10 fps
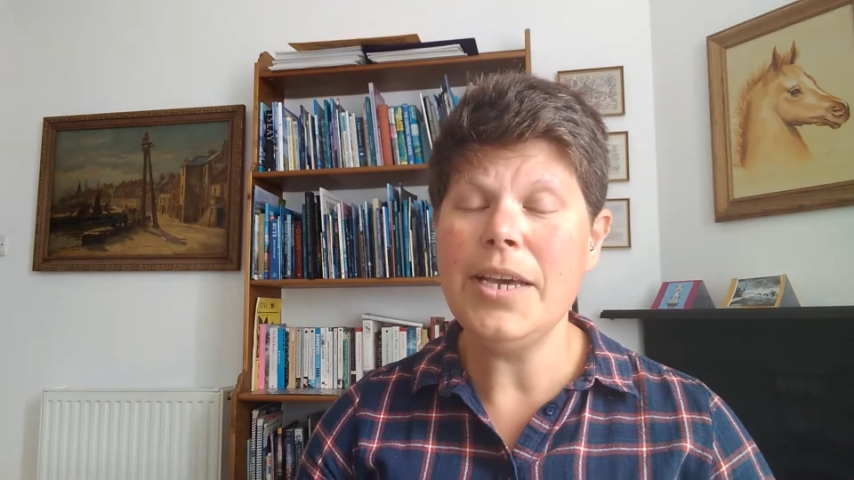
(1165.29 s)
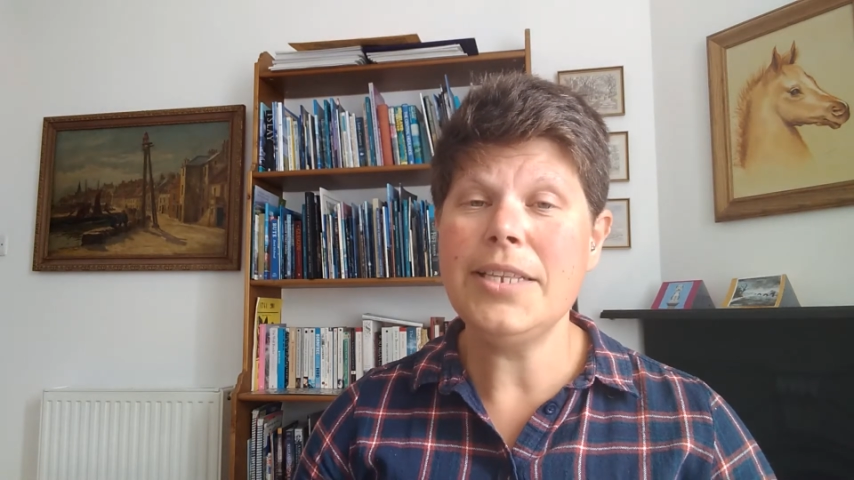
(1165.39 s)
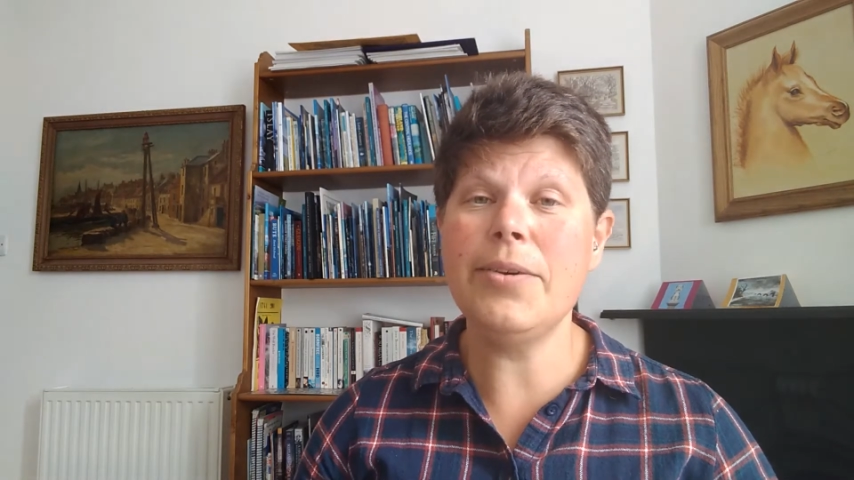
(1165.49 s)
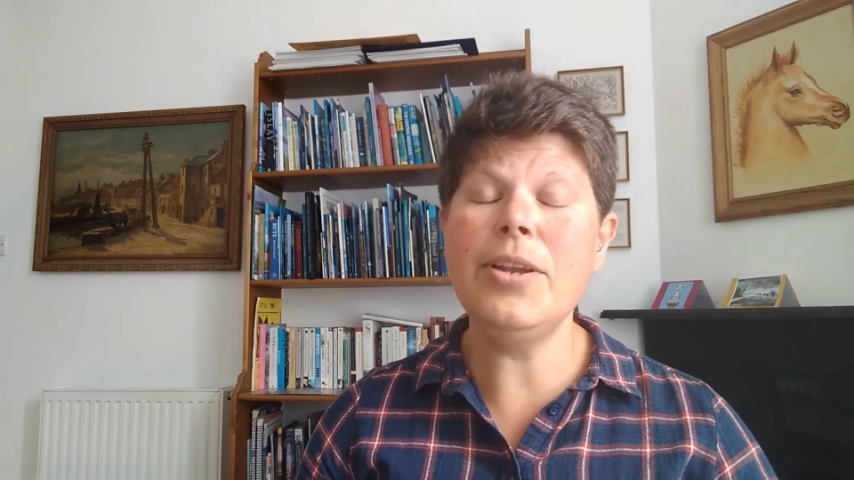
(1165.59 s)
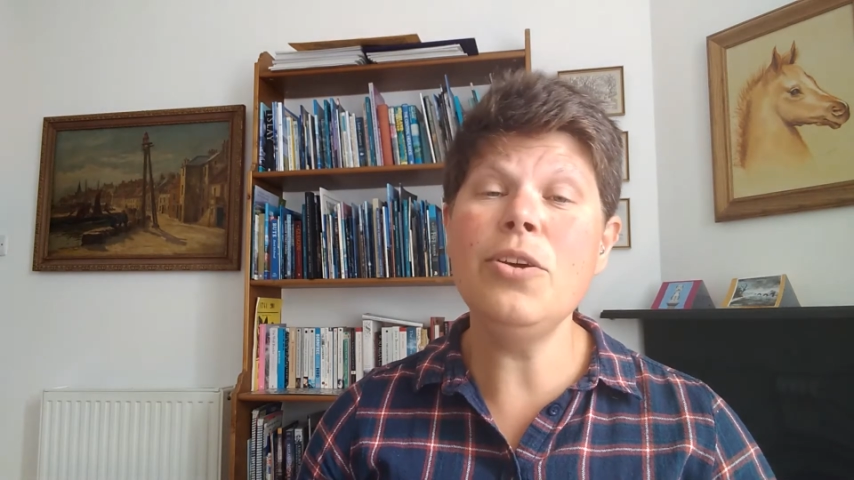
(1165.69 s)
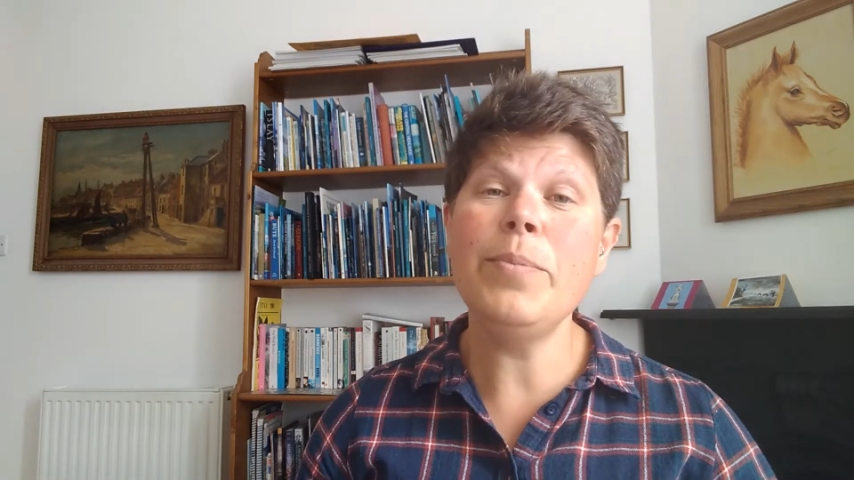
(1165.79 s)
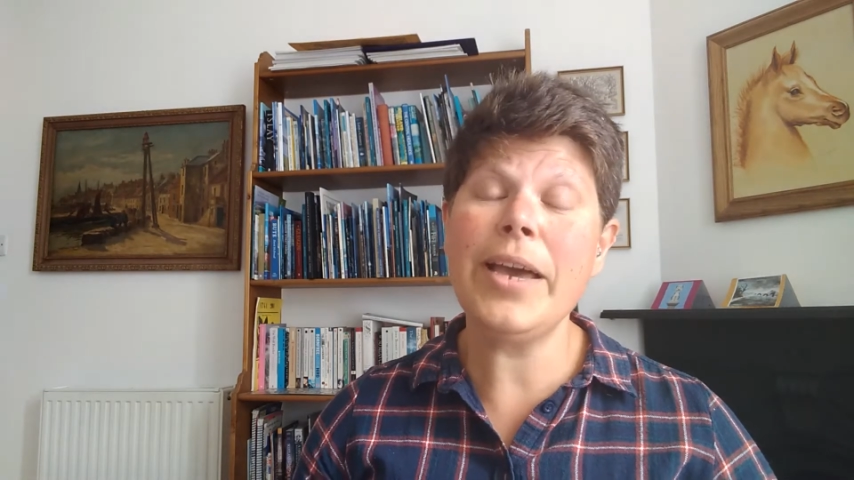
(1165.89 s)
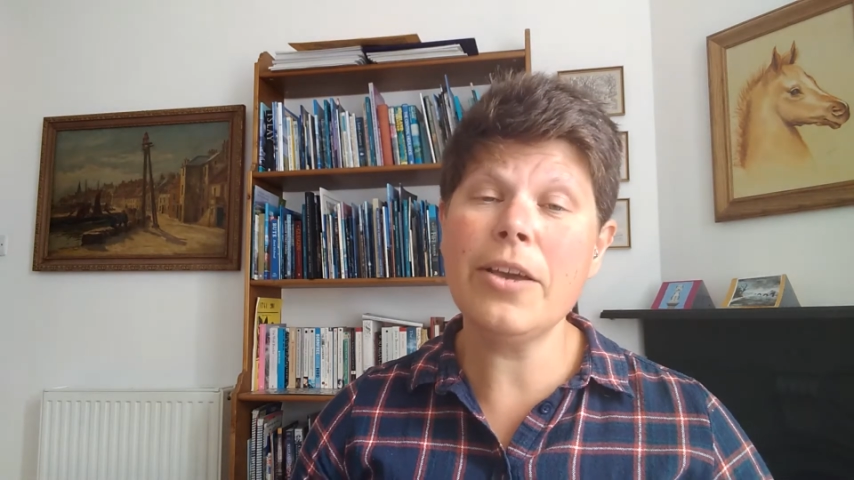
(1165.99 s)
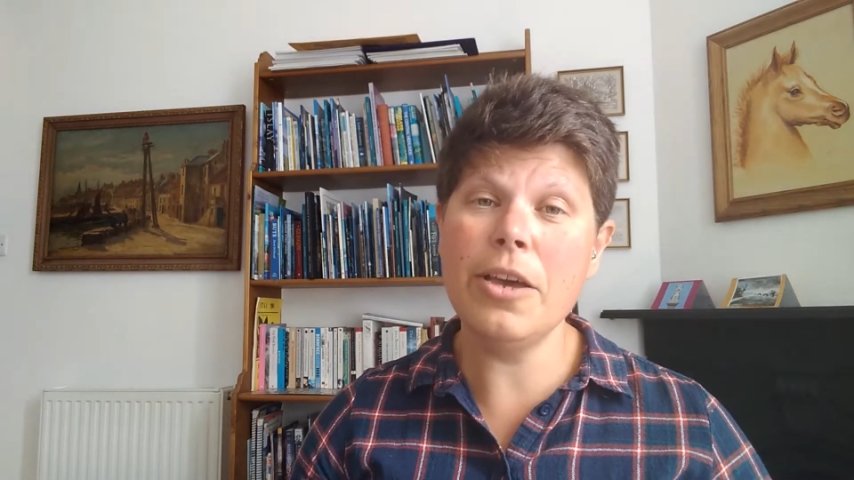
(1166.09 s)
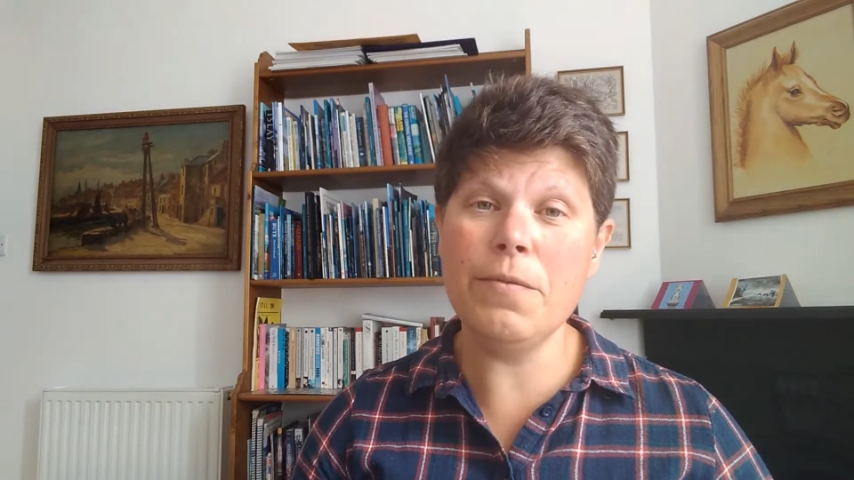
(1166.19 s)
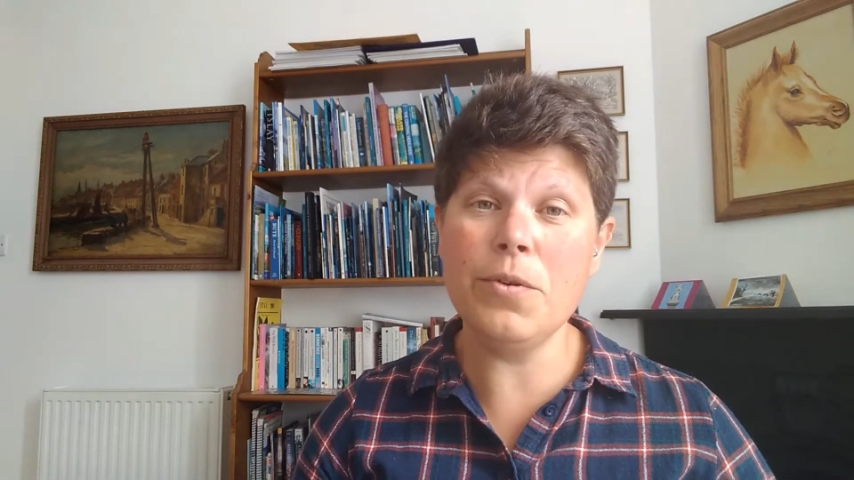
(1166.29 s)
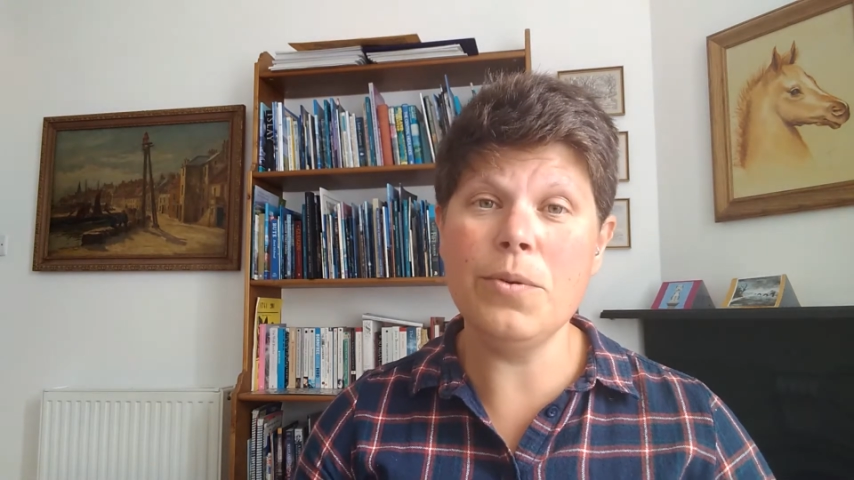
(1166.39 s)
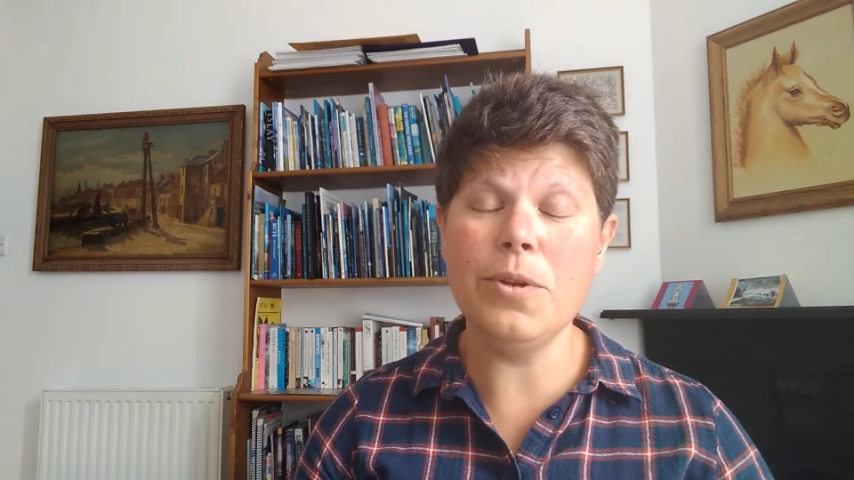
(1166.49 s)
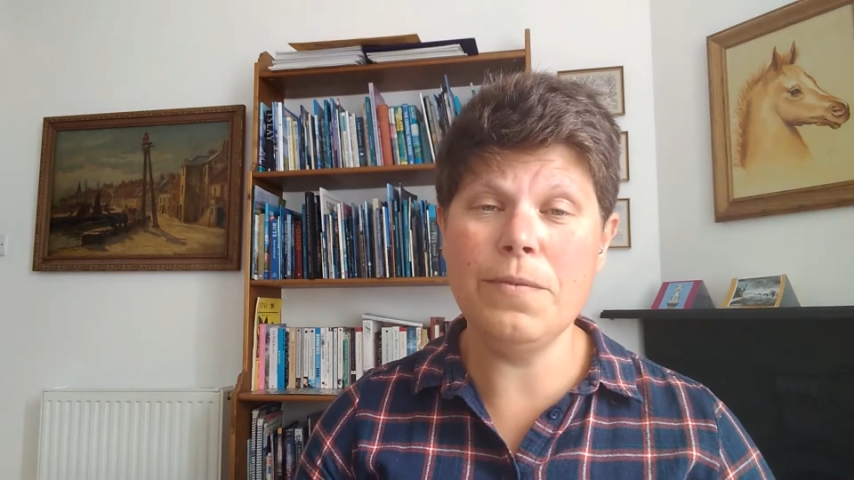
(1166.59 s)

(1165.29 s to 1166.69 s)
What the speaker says: So I looked back over all